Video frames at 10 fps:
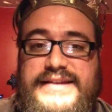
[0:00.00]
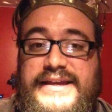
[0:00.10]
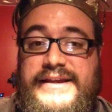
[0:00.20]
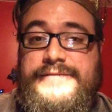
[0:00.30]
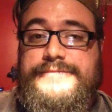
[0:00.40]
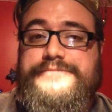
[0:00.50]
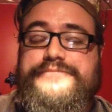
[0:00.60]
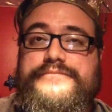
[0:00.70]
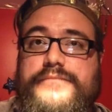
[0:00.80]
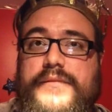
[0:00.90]
King.
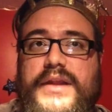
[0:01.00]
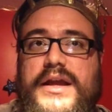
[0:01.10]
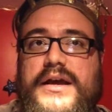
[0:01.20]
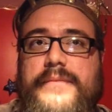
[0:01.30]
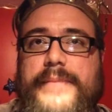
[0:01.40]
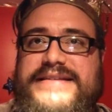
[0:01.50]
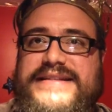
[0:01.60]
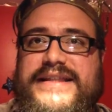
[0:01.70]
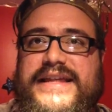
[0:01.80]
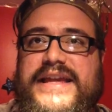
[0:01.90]

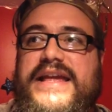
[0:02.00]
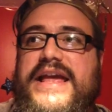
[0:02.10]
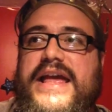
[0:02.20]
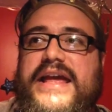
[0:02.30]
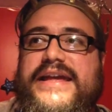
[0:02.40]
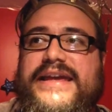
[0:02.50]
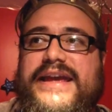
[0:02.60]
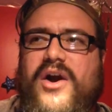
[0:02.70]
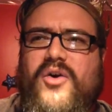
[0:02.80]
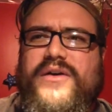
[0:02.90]
Basically,
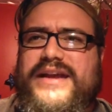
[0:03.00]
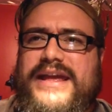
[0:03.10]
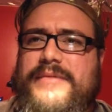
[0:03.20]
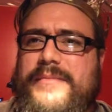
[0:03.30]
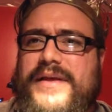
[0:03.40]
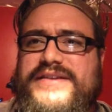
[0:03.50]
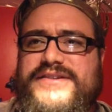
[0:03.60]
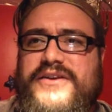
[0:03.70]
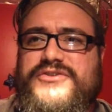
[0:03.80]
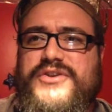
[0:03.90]
him and
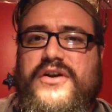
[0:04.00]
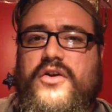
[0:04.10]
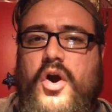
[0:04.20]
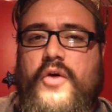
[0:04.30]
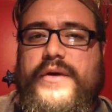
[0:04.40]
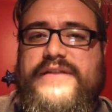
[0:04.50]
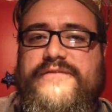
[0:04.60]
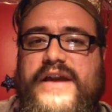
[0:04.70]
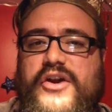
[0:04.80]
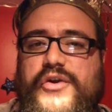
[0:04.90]
Melisandre are already
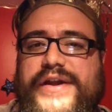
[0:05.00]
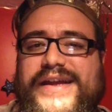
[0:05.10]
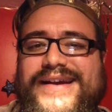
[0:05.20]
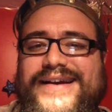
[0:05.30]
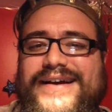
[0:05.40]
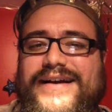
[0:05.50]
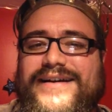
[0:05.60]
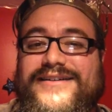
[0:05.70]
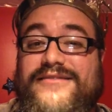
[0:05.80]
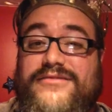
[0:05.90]
very
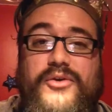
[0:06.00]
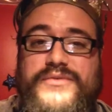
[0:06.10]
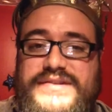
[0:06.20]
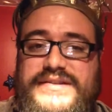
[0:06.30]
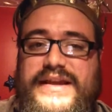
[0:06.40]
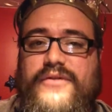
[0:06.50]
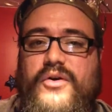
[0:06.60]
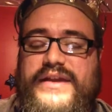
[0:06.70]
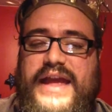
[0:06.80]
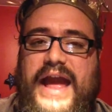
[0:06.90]
close. They've
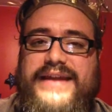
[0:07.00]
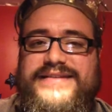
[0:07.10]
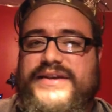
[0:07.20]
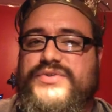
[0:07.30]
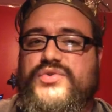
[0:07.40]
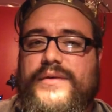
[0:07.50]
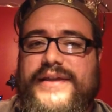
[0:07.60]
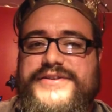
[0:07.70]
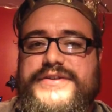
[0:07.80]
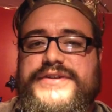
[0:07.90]
already had a sexual
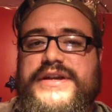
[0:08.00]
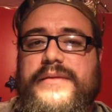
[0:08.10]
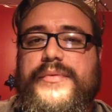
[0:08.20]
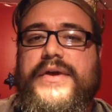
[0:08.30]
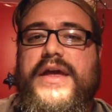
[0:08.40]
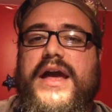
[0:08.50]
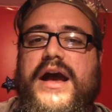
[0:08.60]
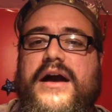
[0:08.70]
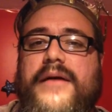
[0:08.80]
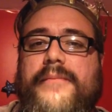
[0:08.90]
relationship.
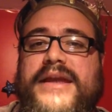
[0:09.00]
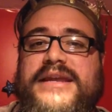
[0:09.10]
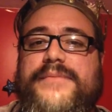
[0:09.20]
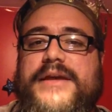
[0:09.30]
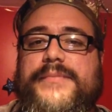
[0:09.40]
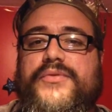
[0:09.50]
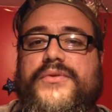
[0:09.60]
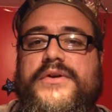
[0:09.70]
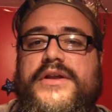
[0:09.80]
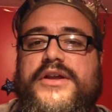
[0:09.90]
Many
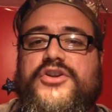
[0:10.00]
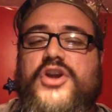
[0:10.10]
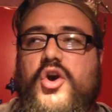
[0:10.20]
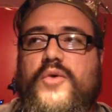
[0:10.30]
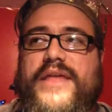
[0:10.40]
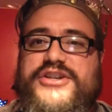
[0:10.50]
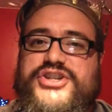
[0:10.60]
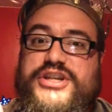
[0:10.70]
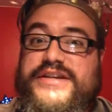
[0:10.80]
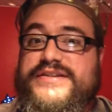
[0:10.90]
people know that
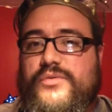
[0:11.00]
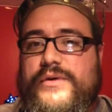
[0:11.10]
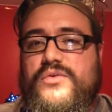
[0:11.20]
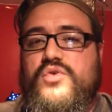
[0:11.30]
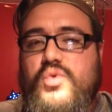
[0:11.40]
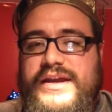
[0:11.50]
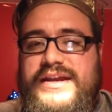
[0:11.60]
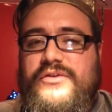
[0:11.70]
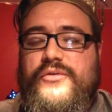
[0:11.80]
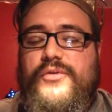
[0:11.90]
she's the real
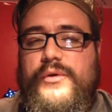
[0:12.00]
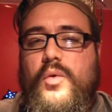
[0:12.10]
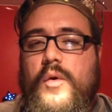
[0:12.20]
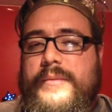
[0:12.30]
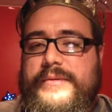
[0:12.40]
queen or the real woman